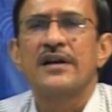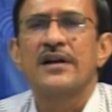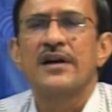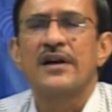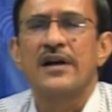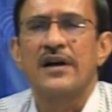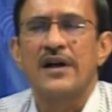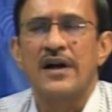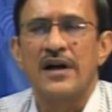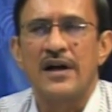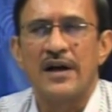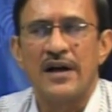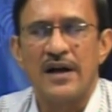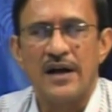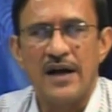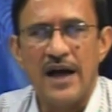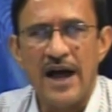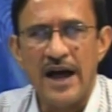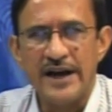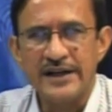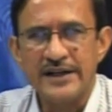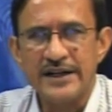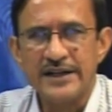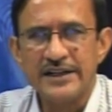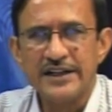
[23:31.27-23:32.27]

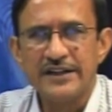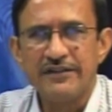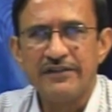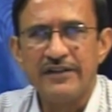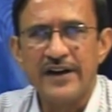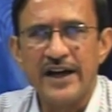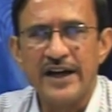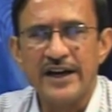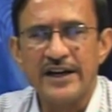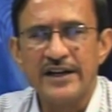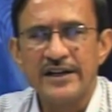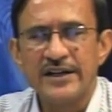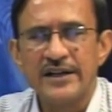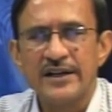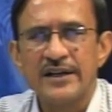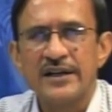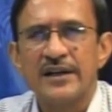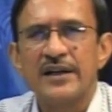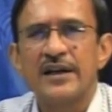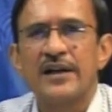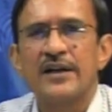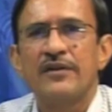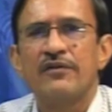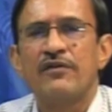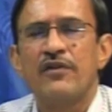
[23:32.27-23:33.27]
identified
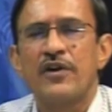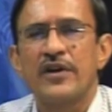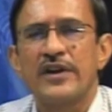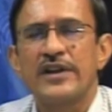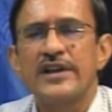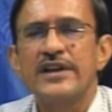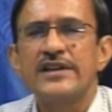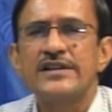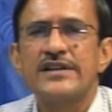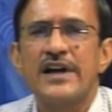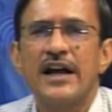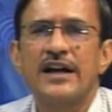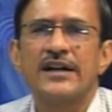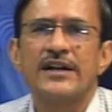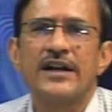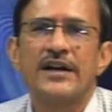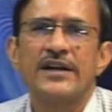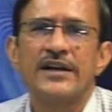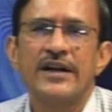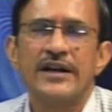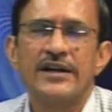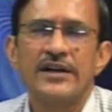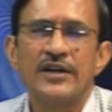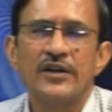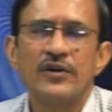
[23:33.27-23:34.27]
for each
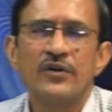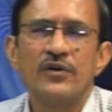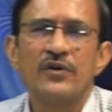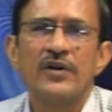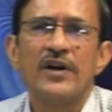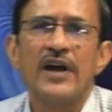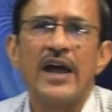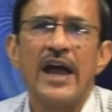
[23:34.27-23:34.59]
alternative